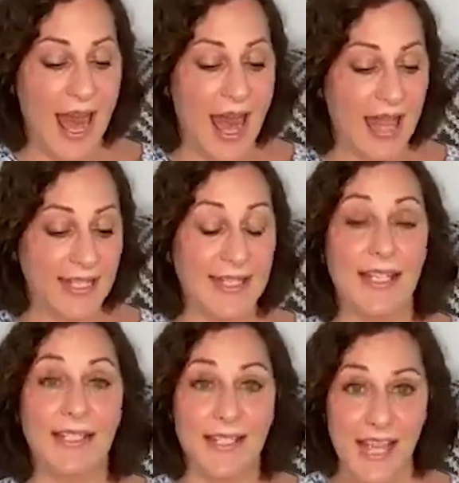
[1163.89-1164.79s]
And
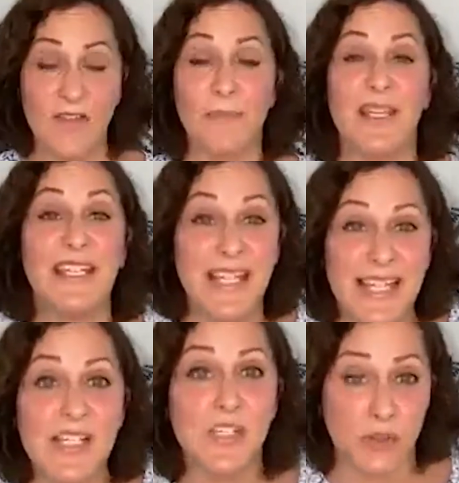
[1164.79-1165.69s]
David
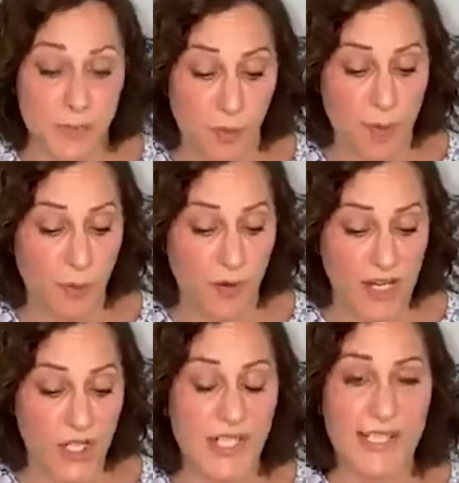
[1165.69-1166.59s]
begins those
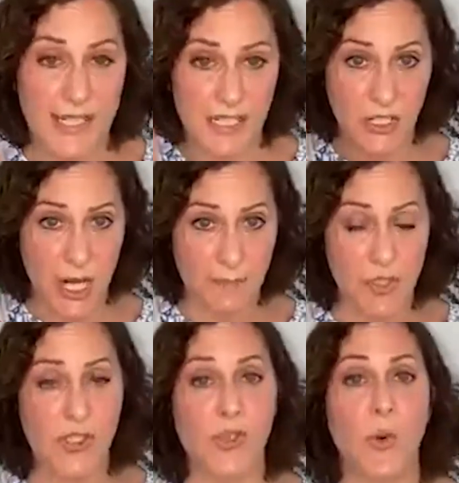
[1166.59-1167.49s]
preparations. That's
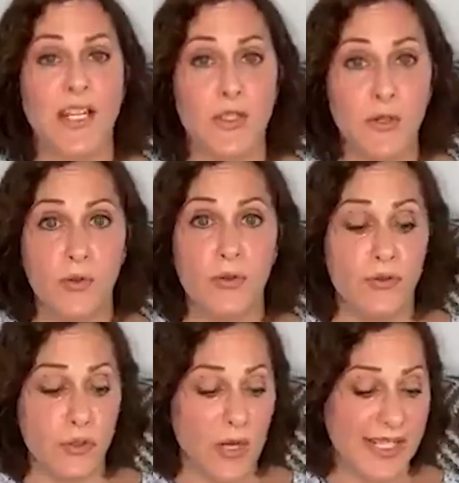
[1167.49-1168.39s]
chapters 22
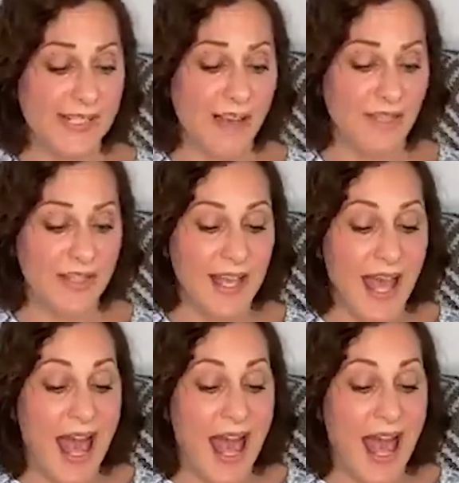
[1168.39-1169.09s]
through 27.